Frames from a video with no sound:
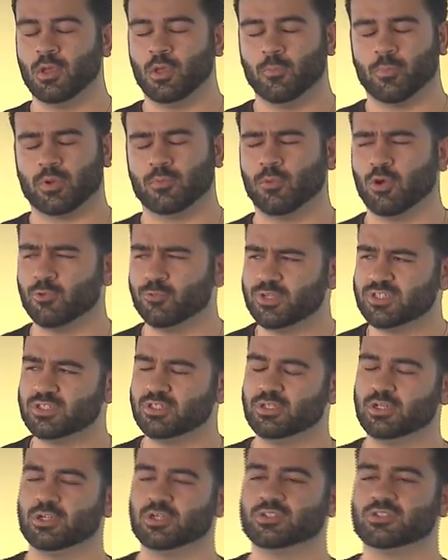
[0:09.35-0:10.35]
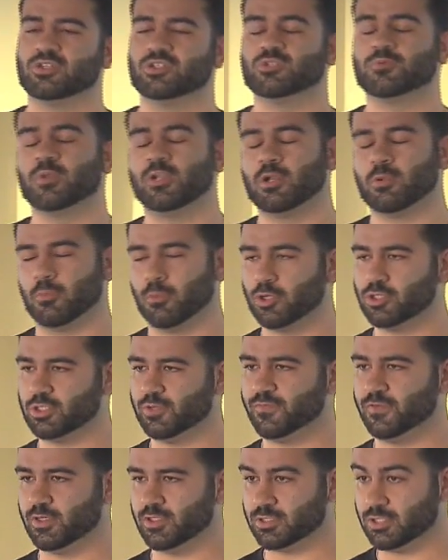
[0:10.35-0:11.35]
But in more recent years, there's been an emerging
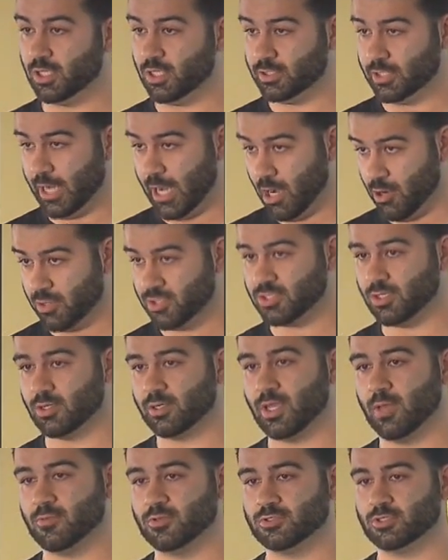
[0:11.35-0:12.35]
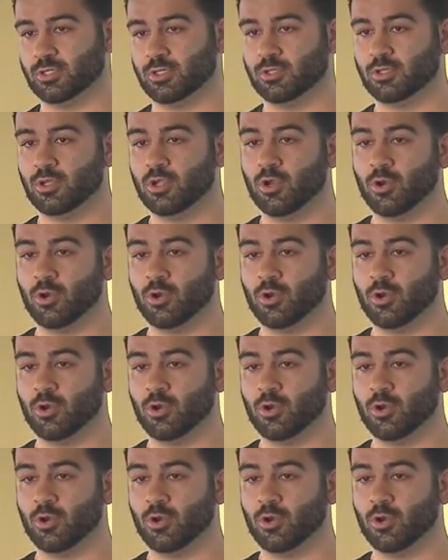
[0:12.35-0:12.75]
field called aerosol chemistry,